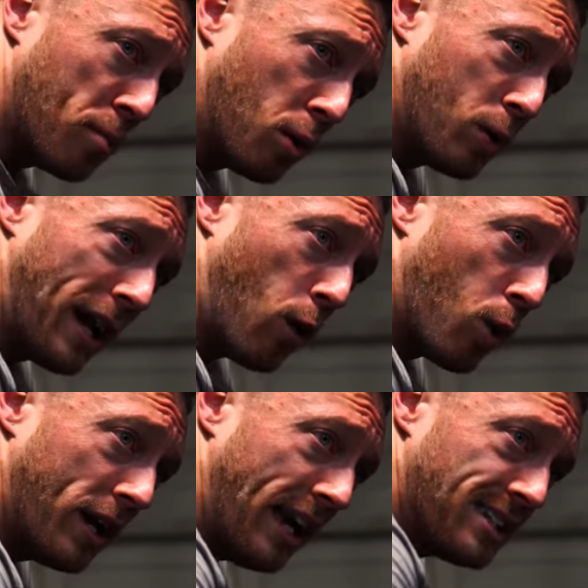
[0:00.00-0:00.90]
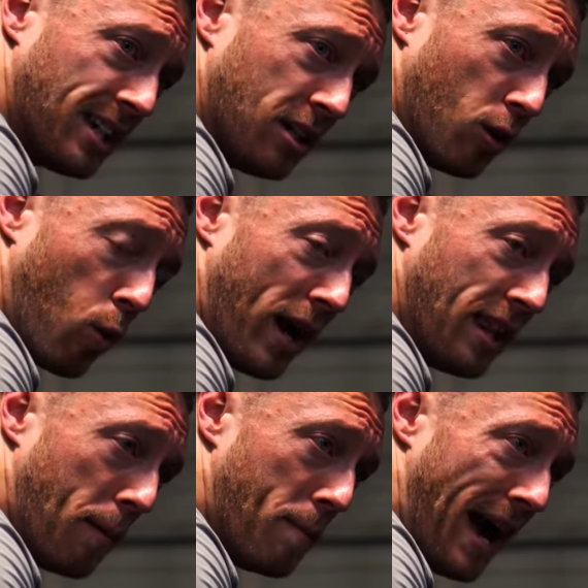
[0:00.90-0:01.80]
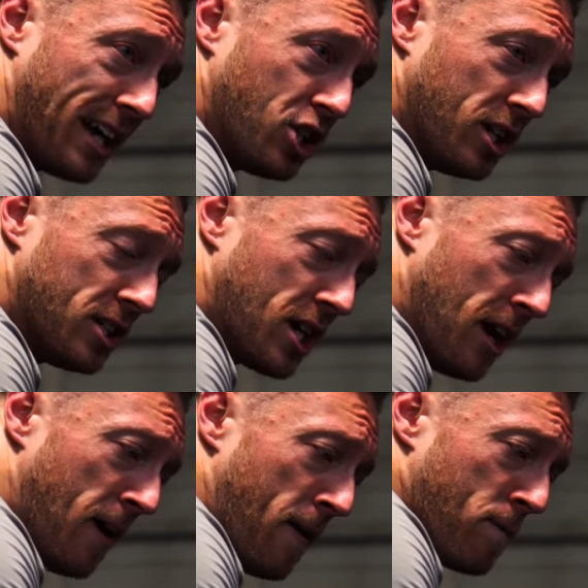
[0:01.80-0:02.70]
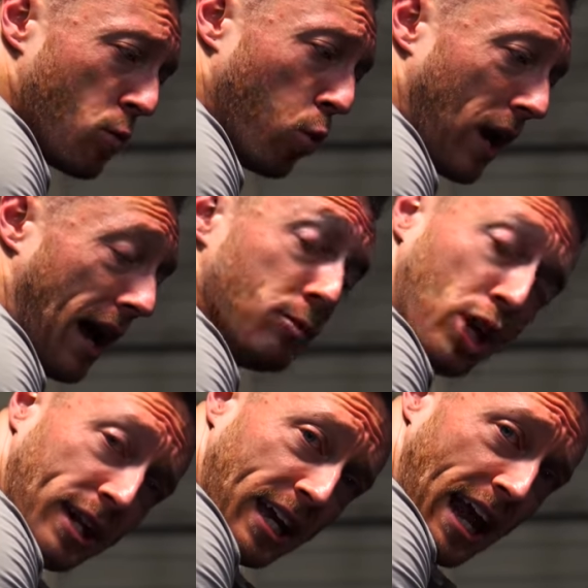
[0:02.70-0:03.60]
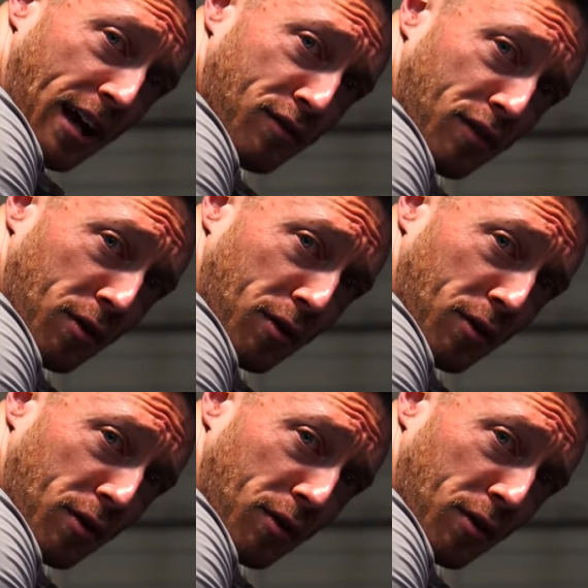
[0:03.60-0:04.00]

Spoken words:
But when I orient it in a way that matches what I'm trying to get out of it